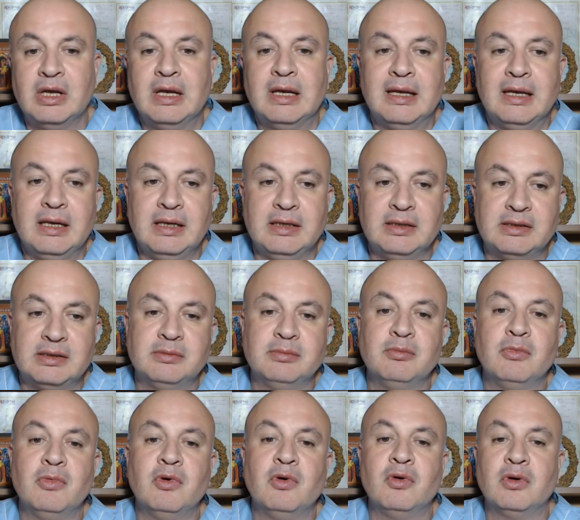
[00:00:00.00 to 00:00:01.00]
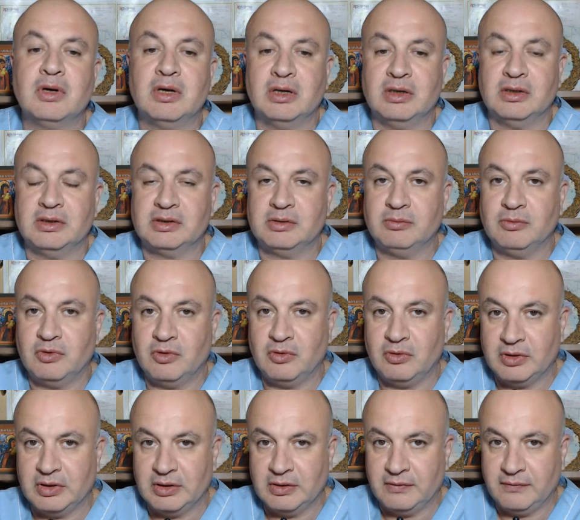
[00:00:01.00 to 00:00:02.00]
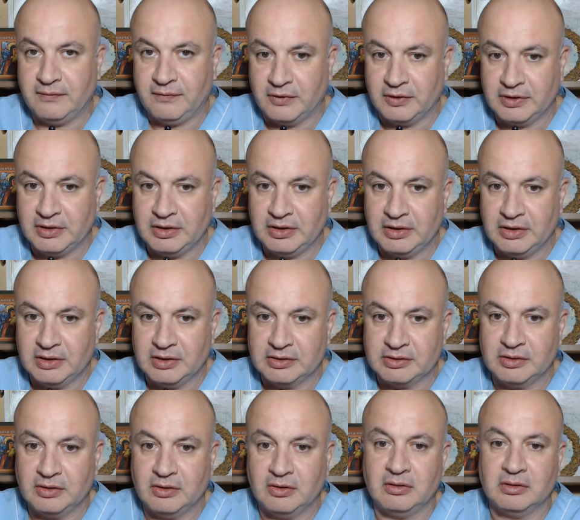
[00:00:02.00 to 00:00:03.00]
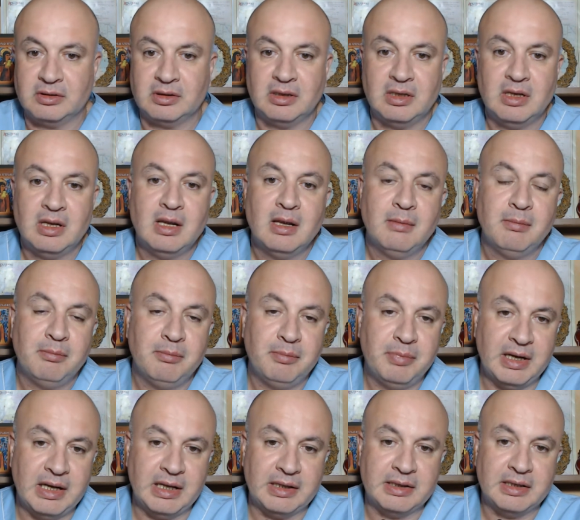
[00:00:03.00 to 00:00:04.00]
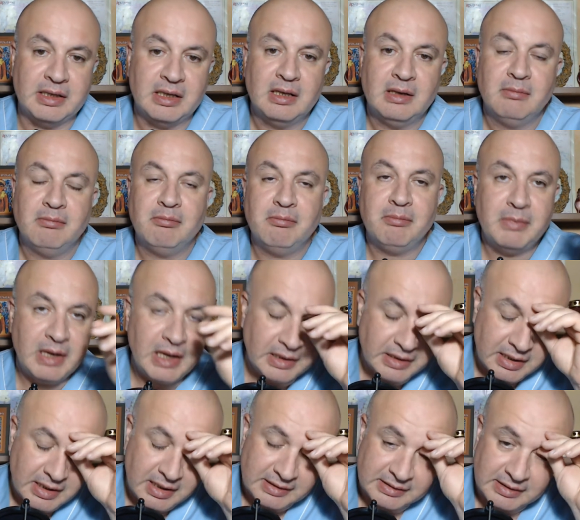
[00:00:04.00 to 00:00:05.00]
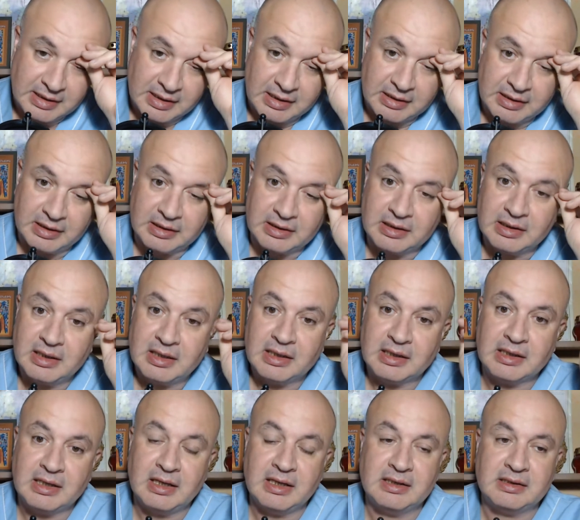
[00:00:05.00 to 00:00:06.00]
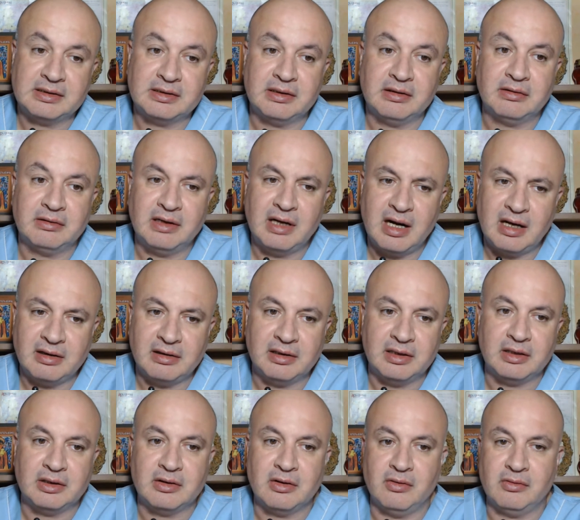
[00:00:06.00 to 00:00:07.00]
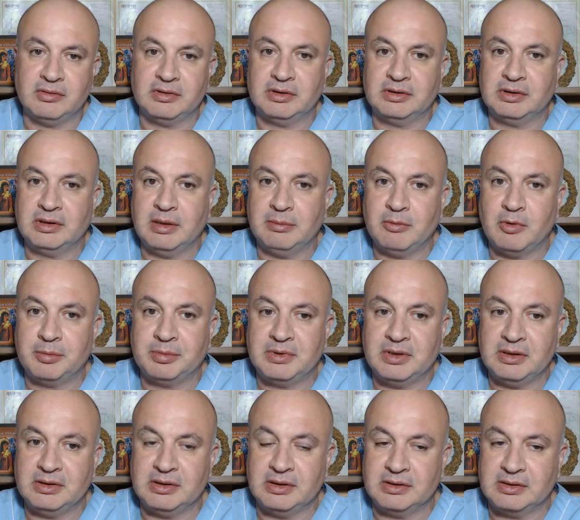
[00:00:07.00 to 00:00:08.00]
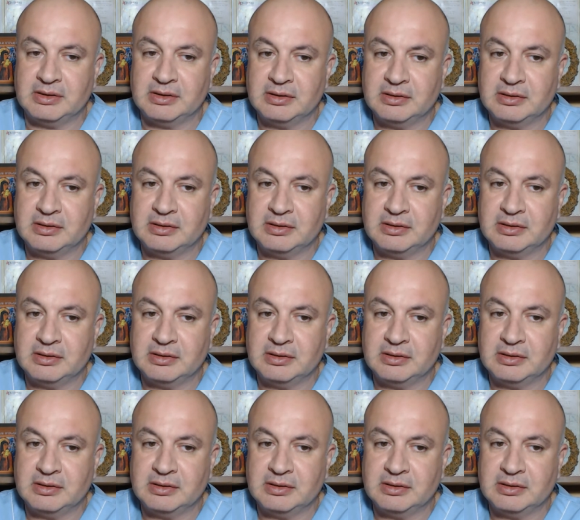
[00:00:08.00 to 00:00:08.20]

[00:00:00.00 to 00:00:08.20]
in smokers more than 40 years old, but metastatic cancer rarely causes hemoptysis.